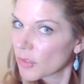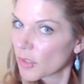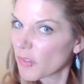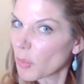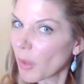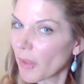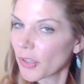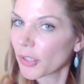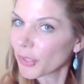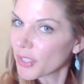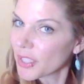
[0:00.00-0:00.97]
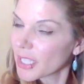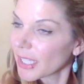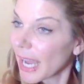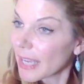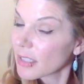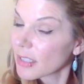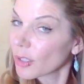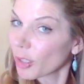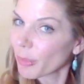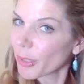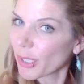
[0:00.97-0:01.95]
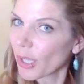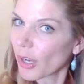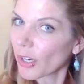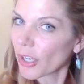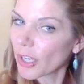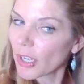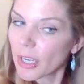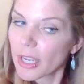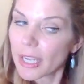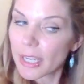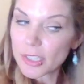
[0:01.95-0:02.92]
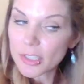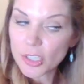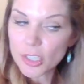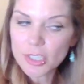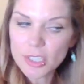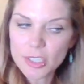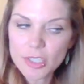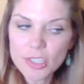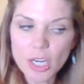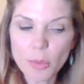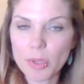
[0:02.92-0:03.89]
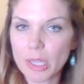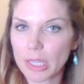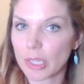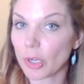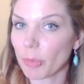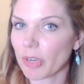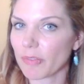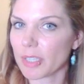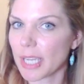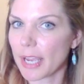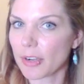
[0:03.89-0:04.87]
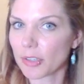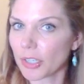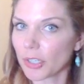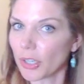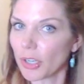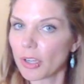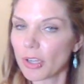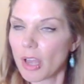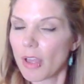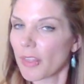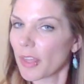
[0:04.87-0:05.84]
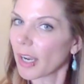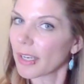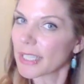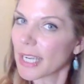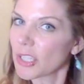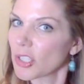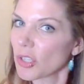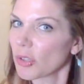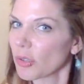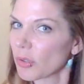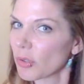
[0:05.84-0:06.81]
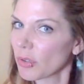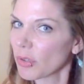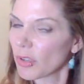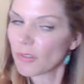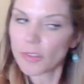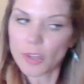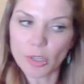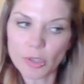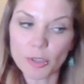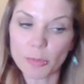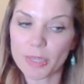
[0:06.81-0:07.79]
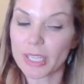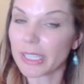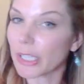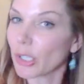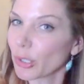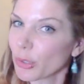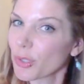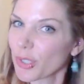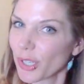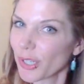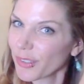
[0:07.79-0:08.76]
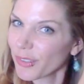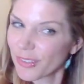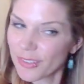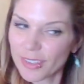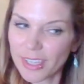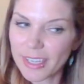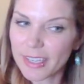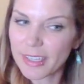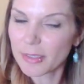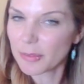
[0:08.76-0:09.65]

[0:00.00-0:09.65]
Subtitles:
If you want the curls to last a little bit longer, it is good to start with a little bit of a tighter curl. Then on day 2, they'll be a little looser. Okay.